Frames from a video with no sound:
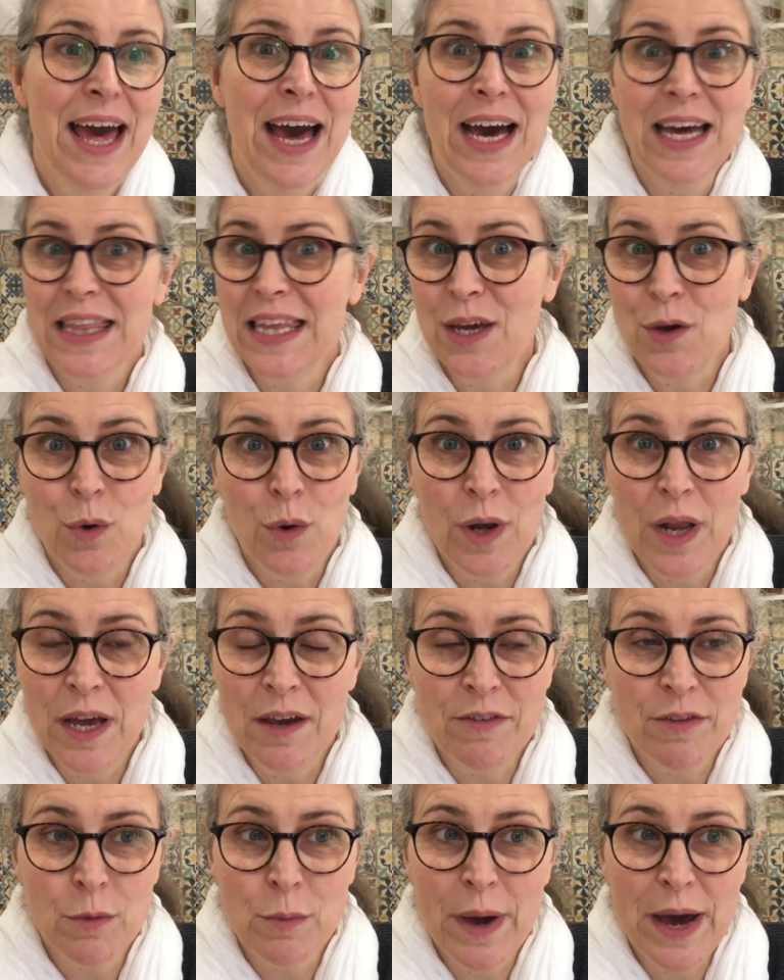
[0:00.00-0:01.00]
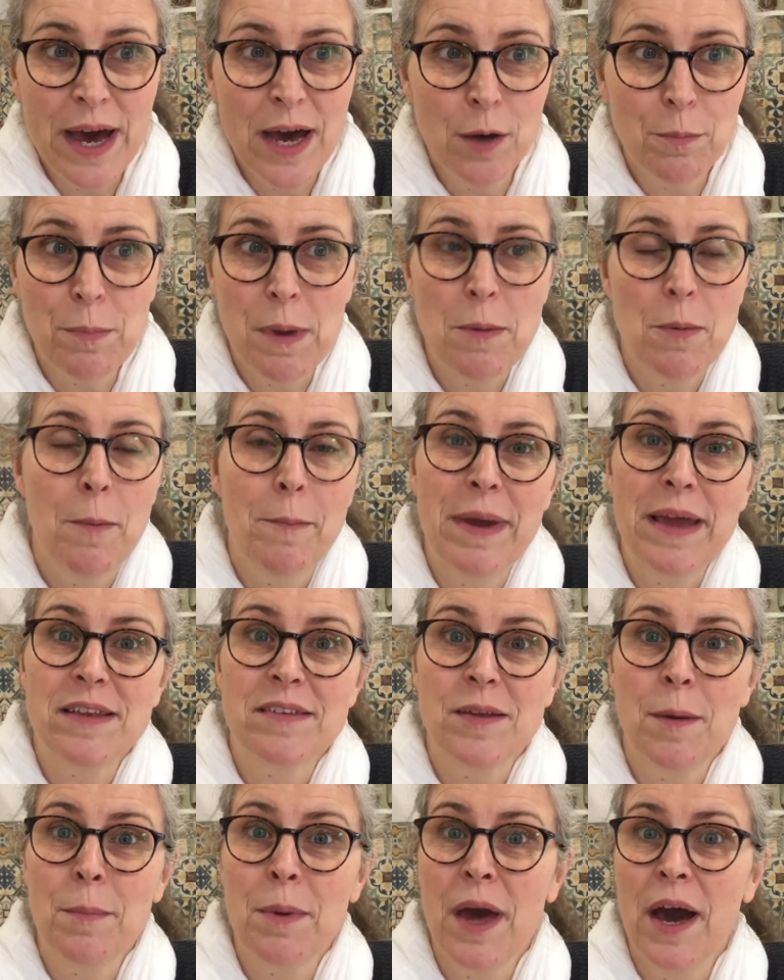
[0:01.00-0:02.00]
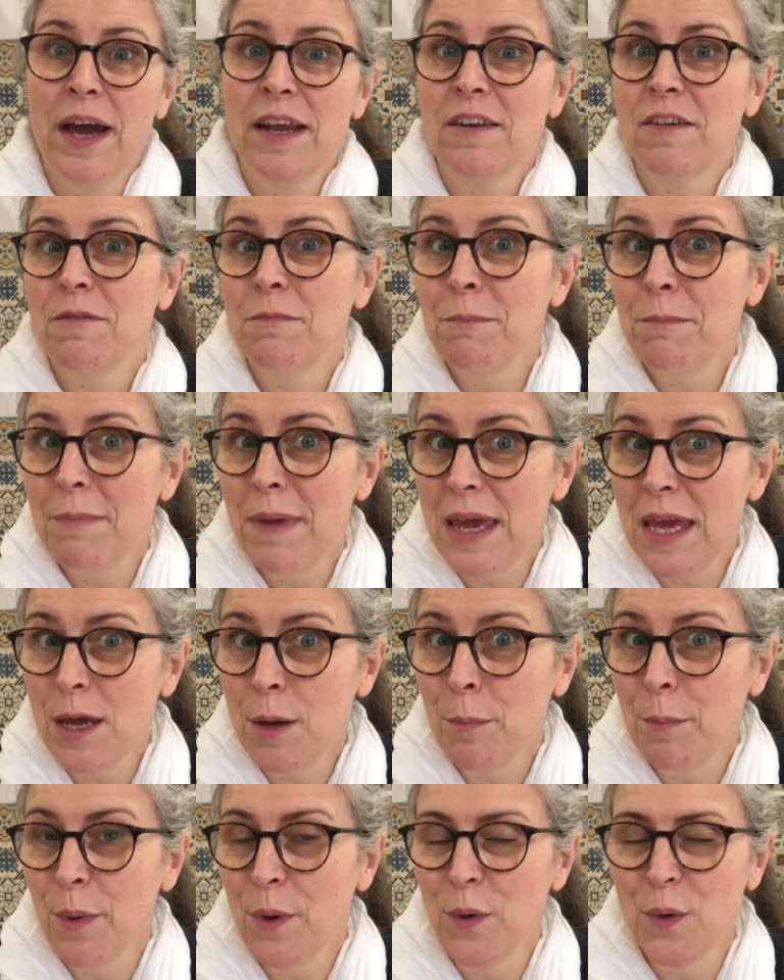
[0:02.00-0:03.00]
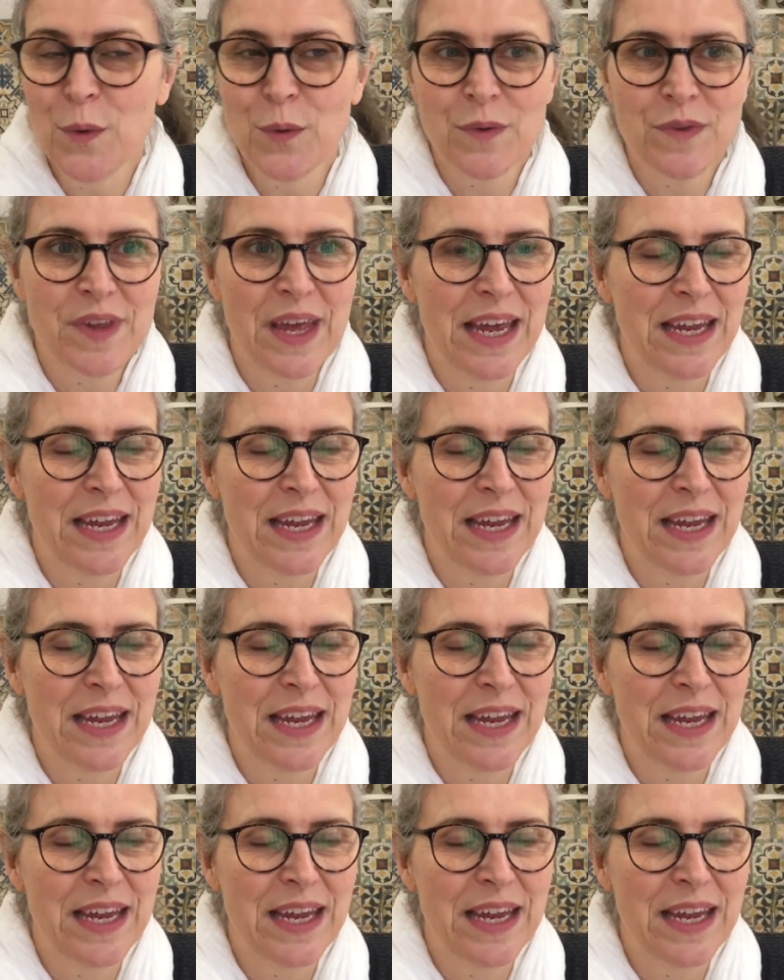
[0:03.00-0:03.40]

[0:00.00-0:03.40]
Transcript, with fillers: I think all over the world, people make some kind of meatballs